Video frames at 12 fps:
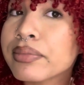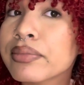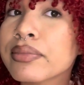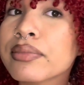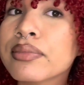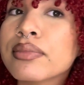
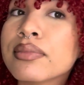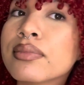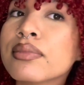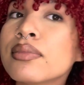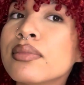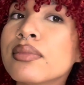
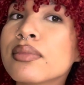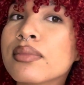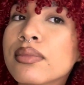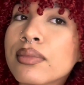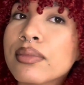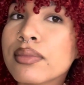
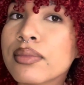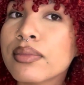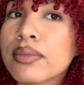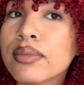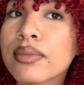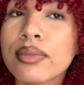
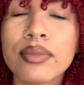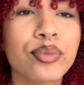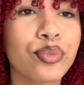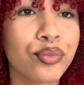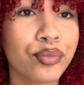(no one is talking)